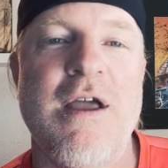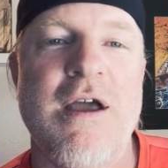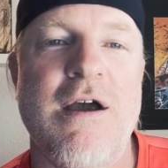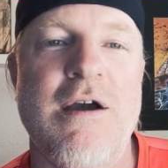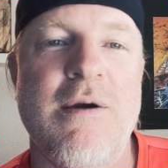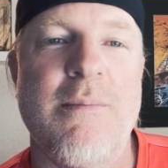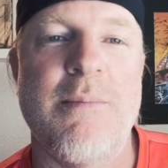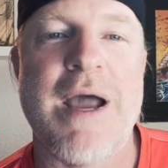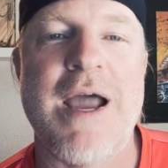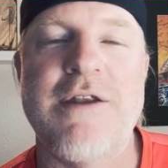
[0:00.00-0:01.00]

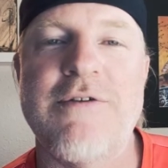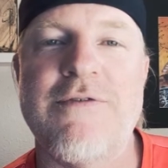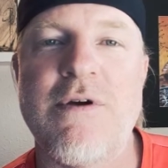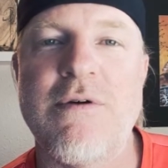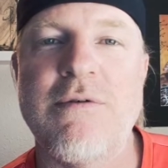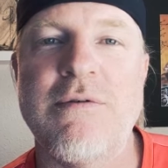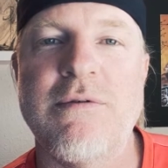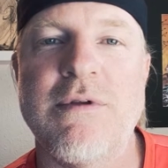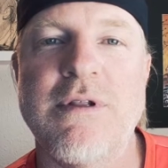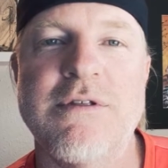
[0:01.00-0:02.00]
behind your phone,
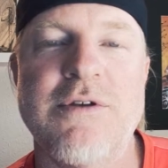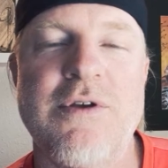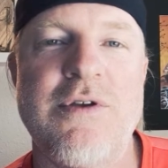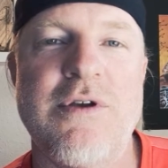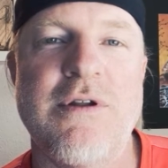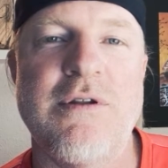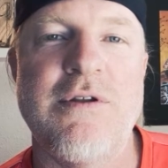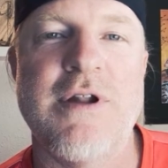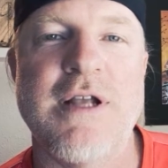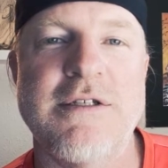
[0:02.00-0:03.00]
and so you can
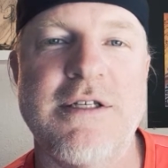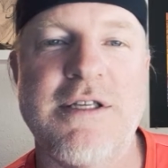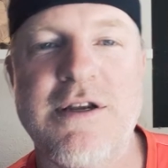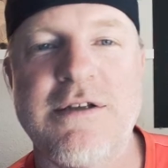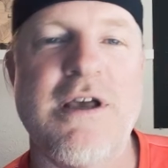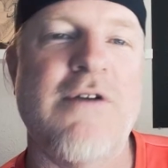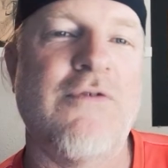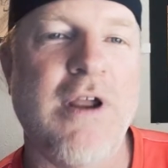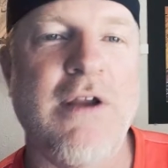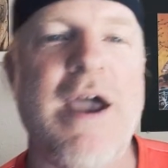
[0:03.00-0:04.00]
actually see yourself
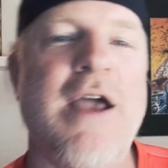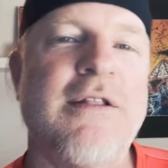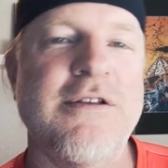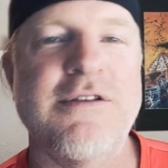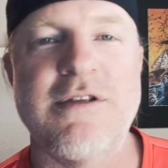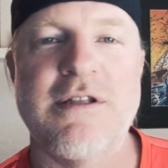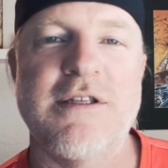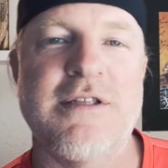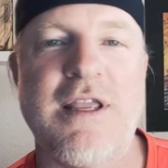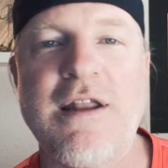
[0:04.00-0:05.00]
where you're at in the
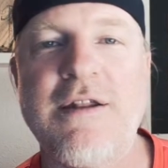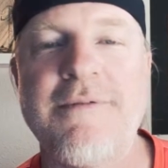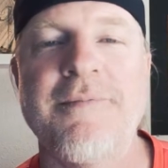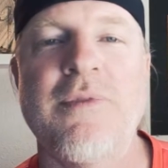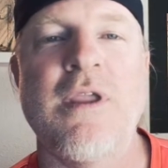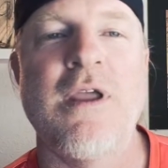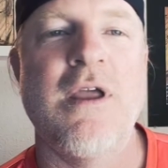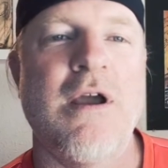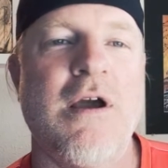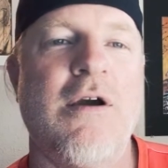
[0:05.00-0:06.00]
scene.
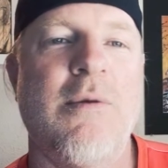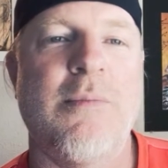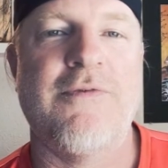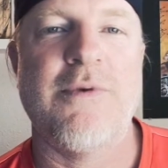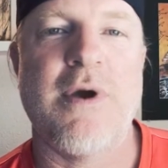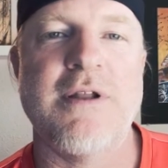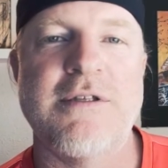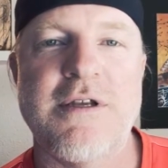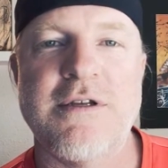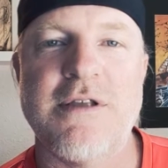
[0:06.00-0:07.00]
If you want to
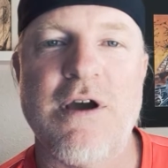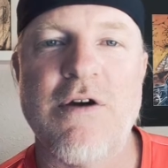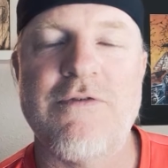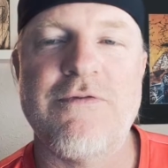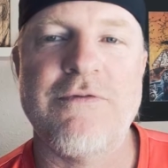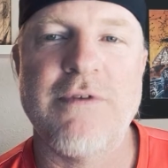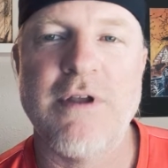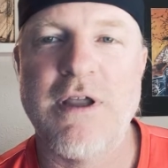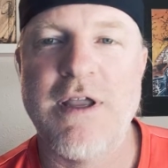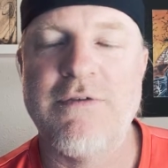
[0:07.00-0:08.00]
see yourself,
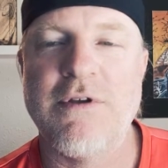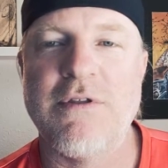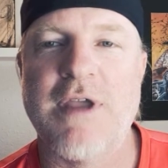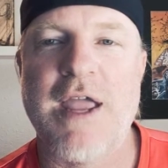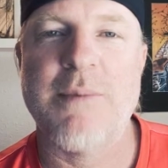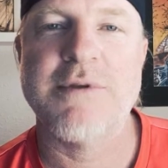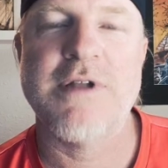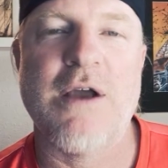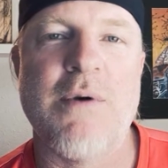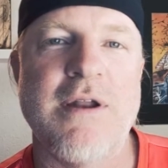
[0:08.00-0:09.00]
even though the camera's
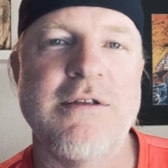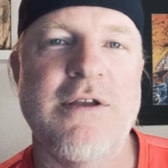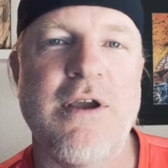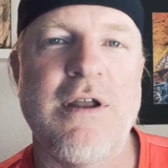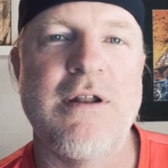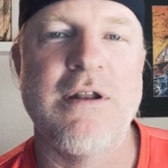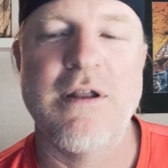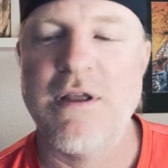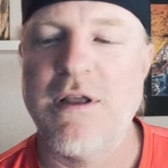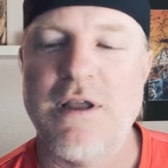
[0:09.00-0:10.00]
not quite as good,
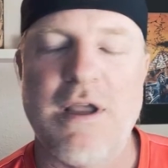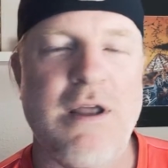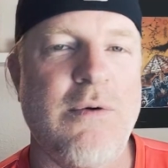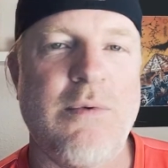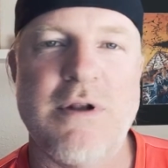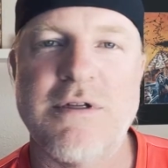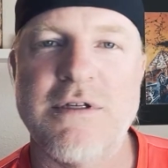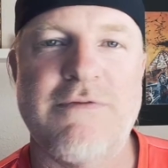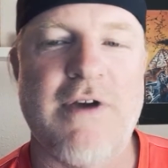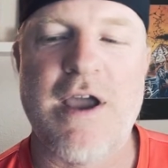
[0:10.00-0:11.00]
it'll work
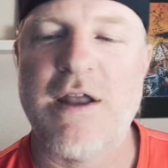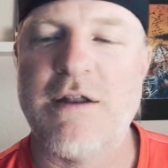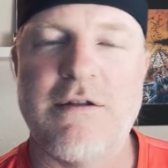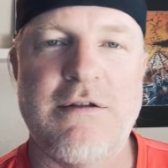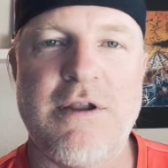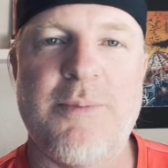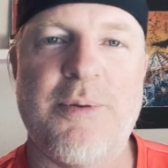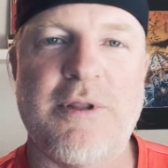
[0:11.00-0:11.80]
just fine. You put the